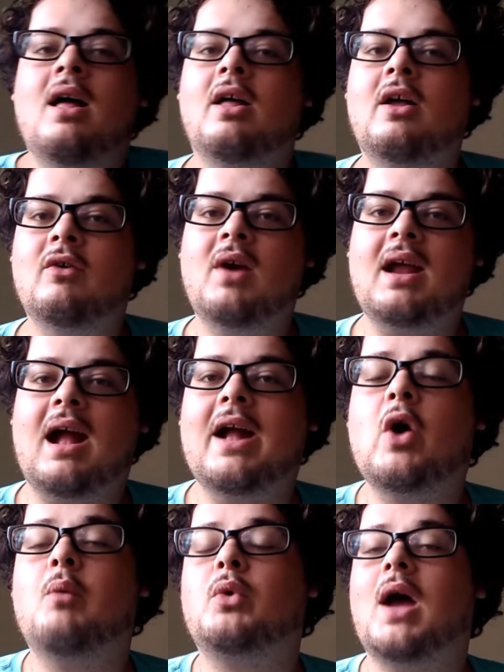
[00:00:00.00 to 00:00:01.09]
Alright, I
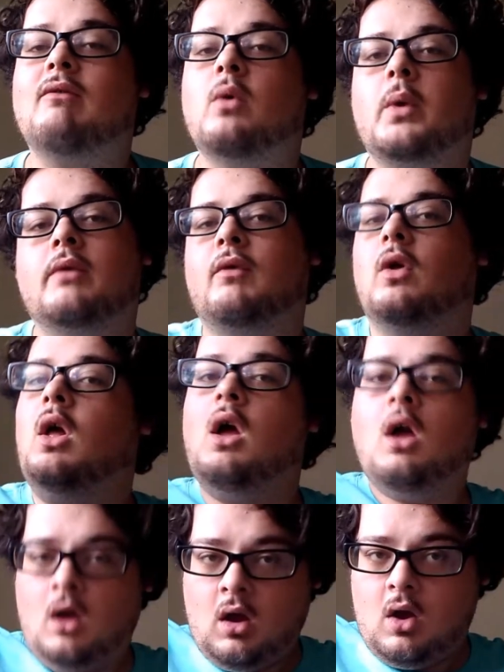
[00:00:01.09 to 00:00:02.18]
hope you have a wonderful
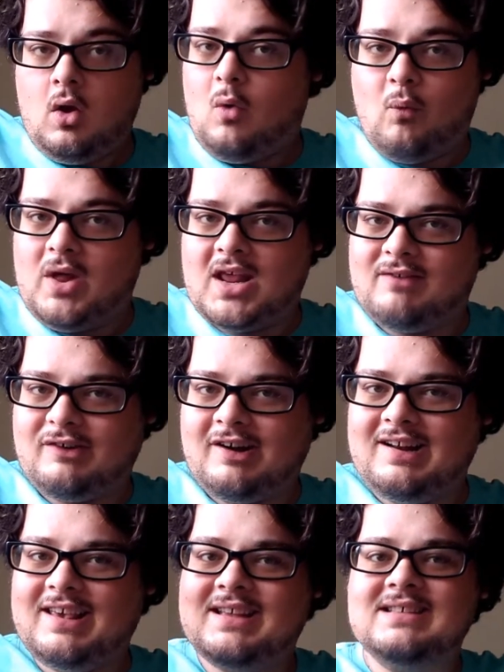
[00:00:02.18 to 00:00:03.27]
whatever
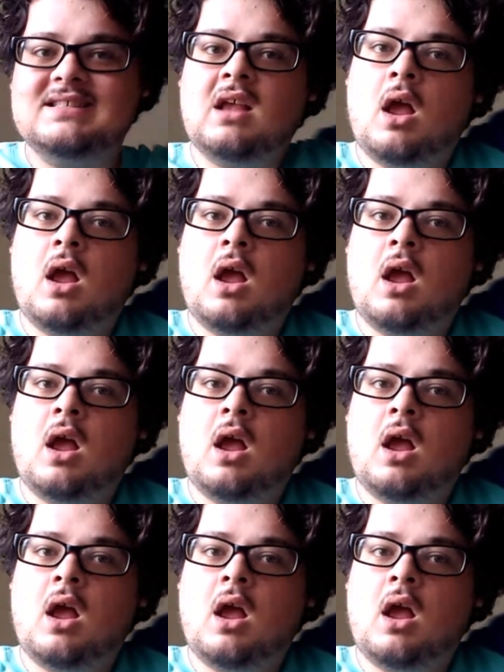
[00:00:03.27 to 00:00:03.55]
it is,